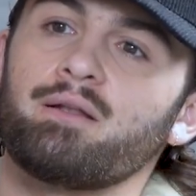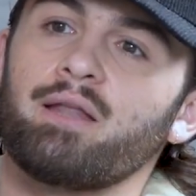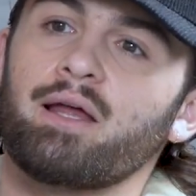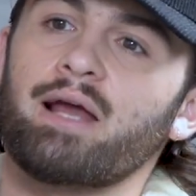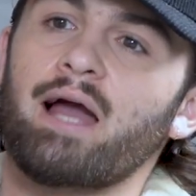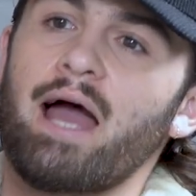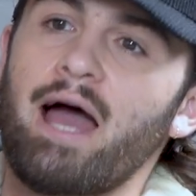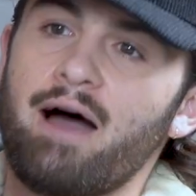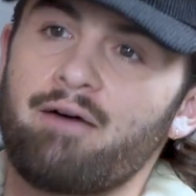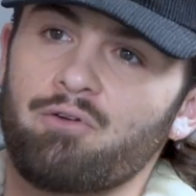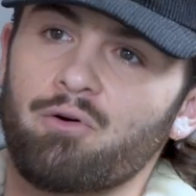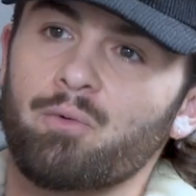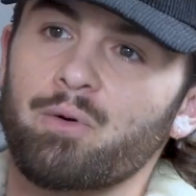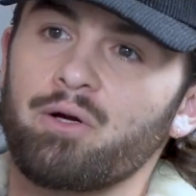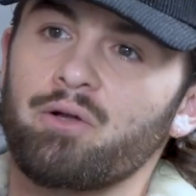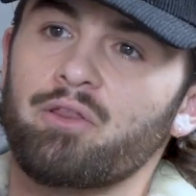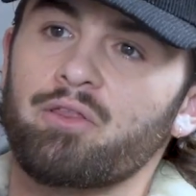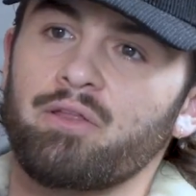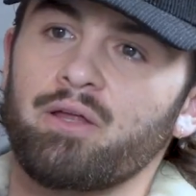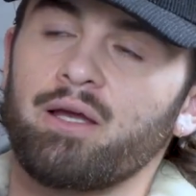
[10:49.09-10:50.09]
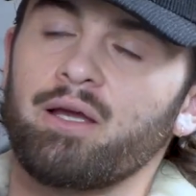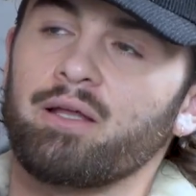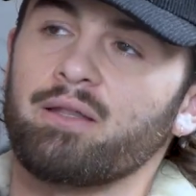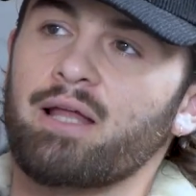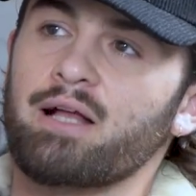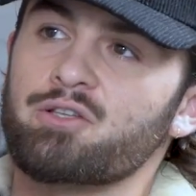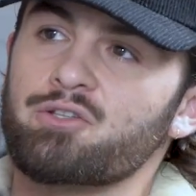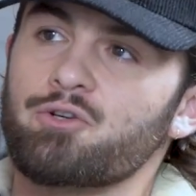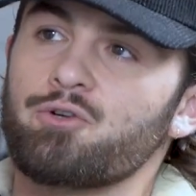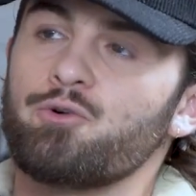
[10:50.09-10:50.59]
Like I have a real thing,
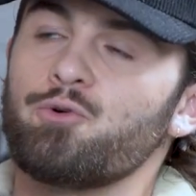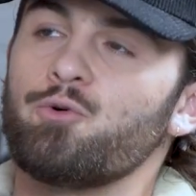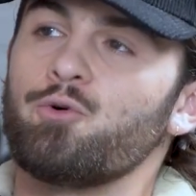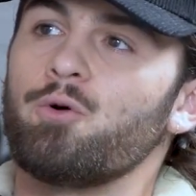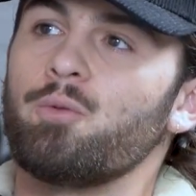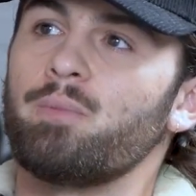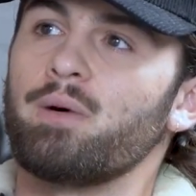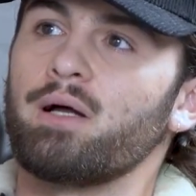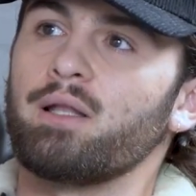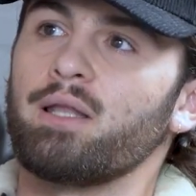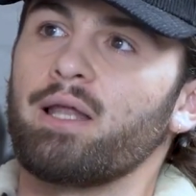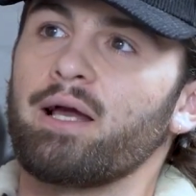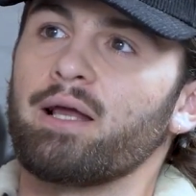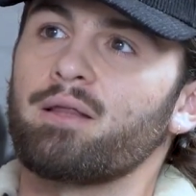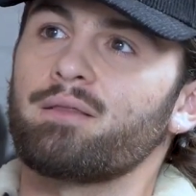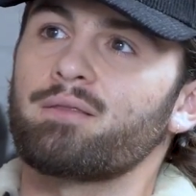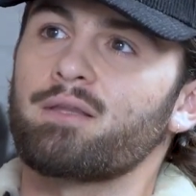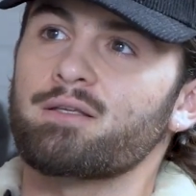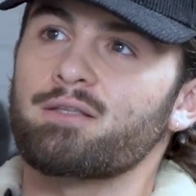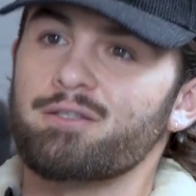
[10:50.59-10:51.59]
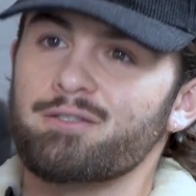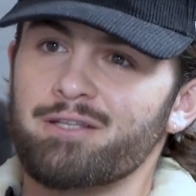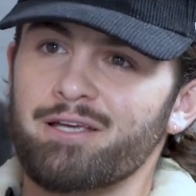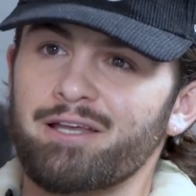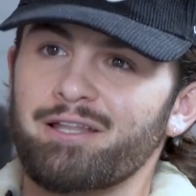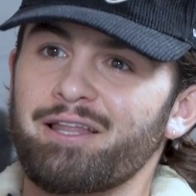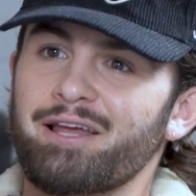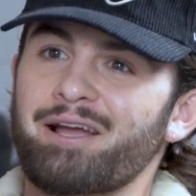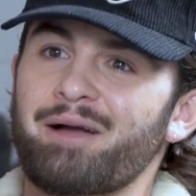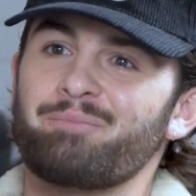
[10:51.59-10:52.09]
that's cool, but like this is
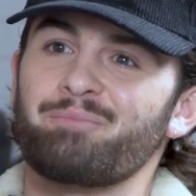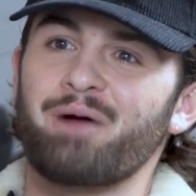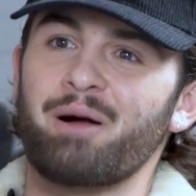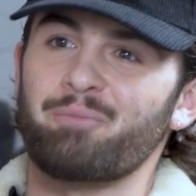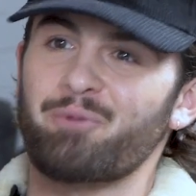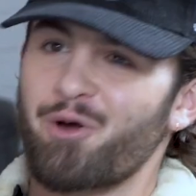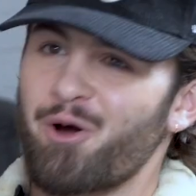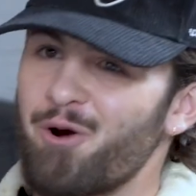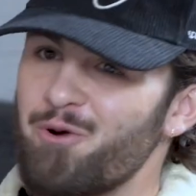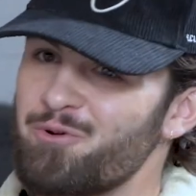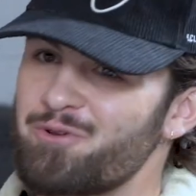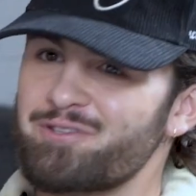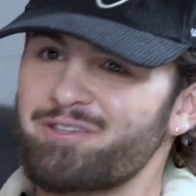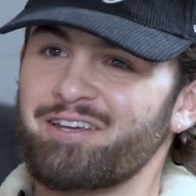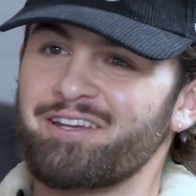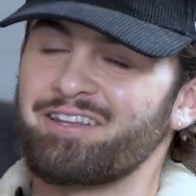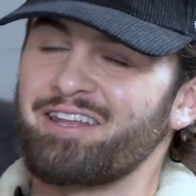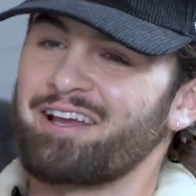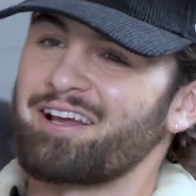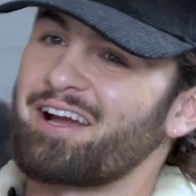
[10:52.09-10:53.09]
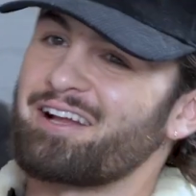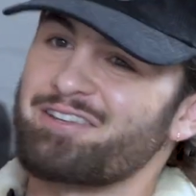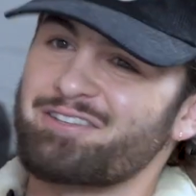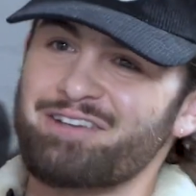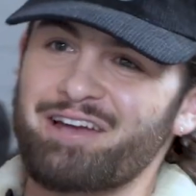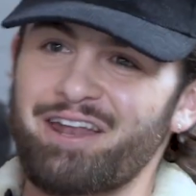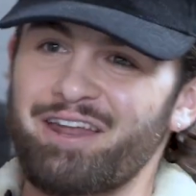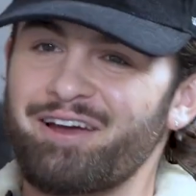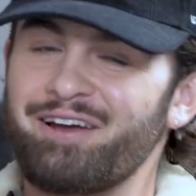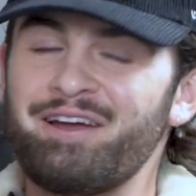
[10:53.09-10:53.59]
it. Like I'm coasting. Like I just
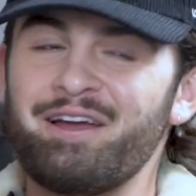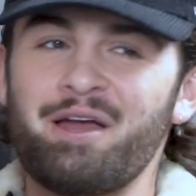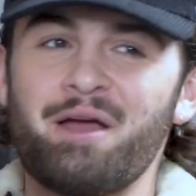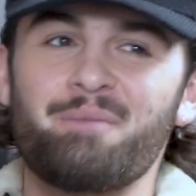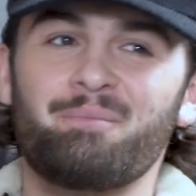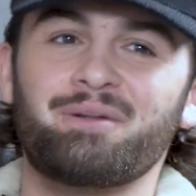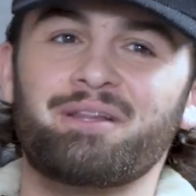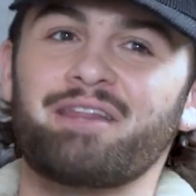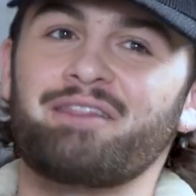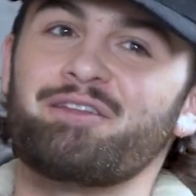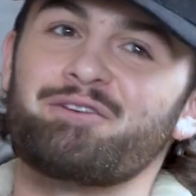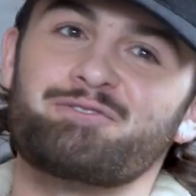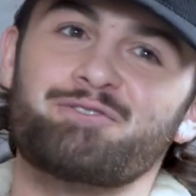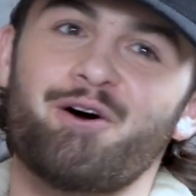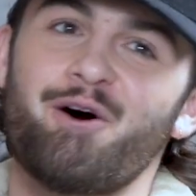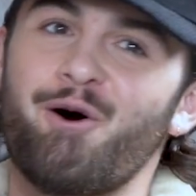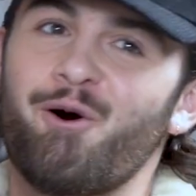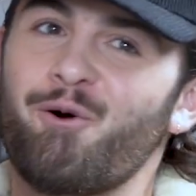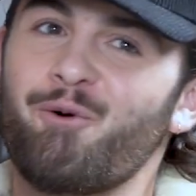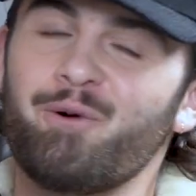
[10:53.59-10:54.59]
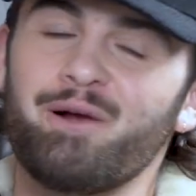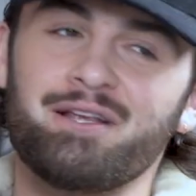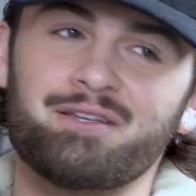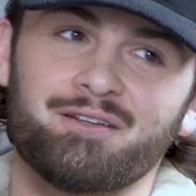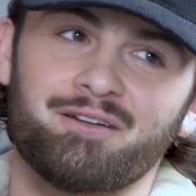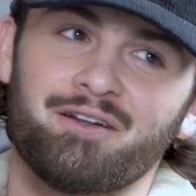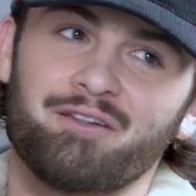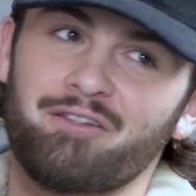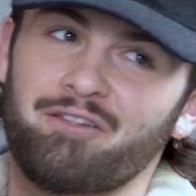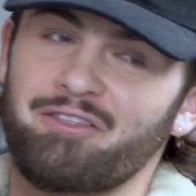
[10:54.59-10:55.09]
gotta, but then there's always
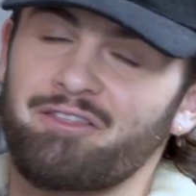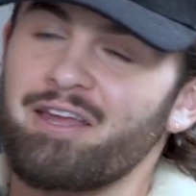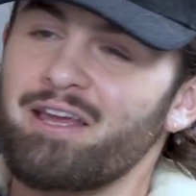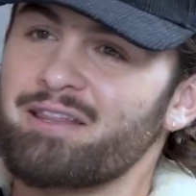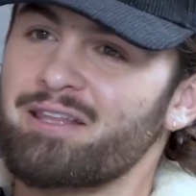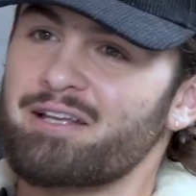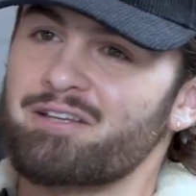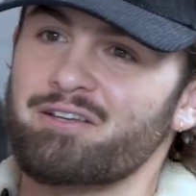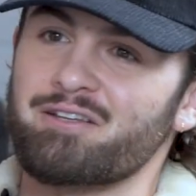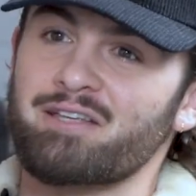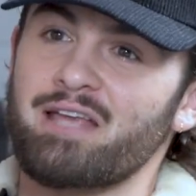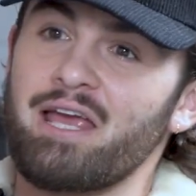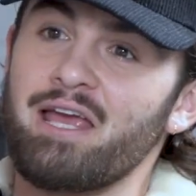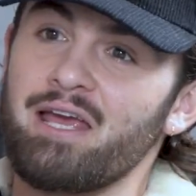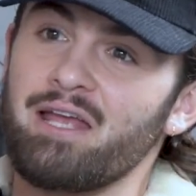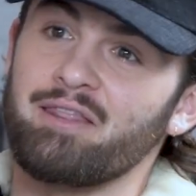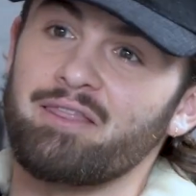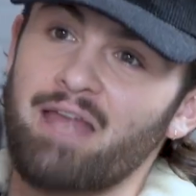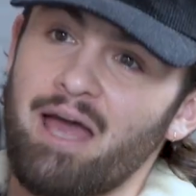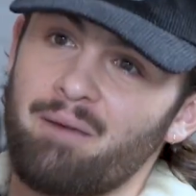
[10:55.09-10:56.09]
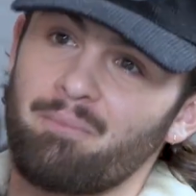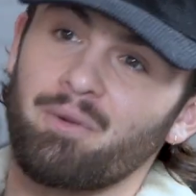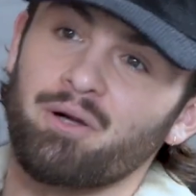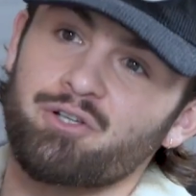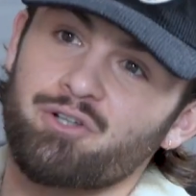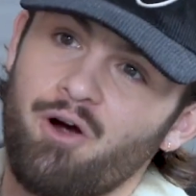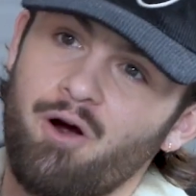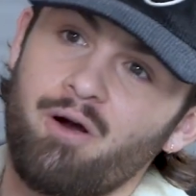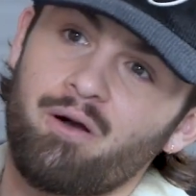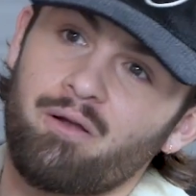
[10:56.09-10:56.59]
another thing that just hit that
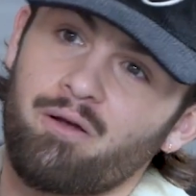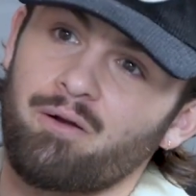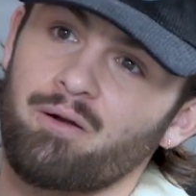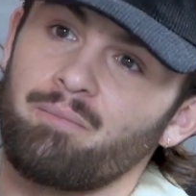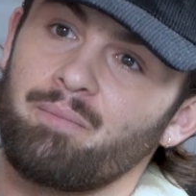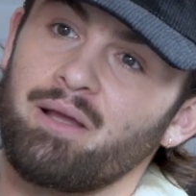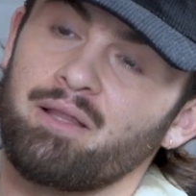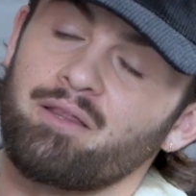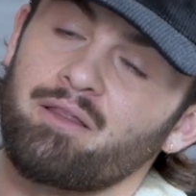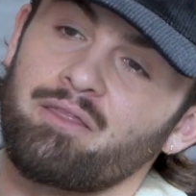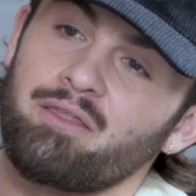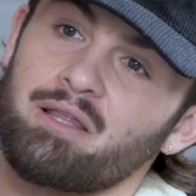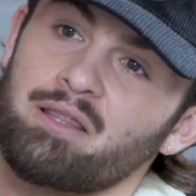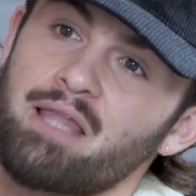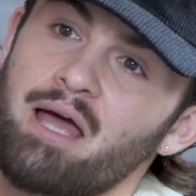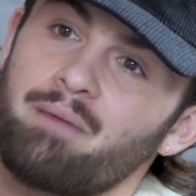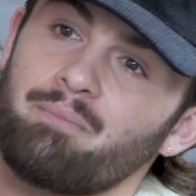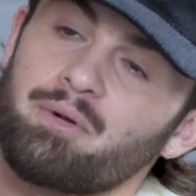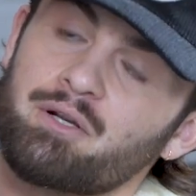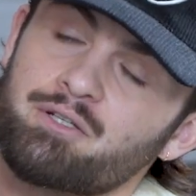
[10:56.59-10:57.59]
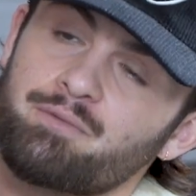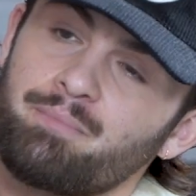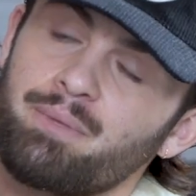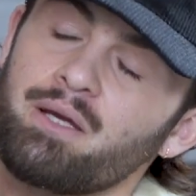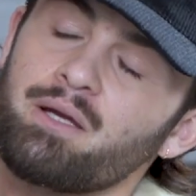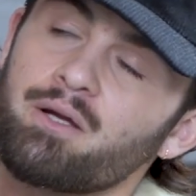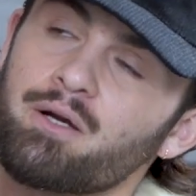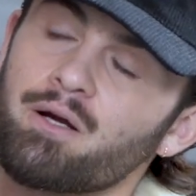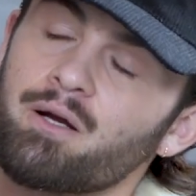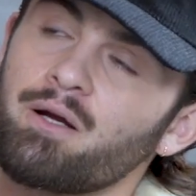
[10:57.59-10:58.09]
much harder and made the thing that much
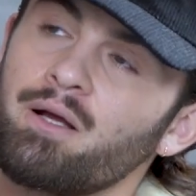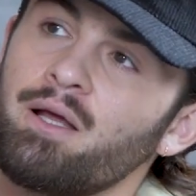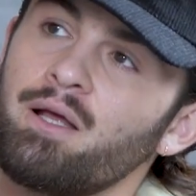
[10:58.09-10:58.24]
bigger.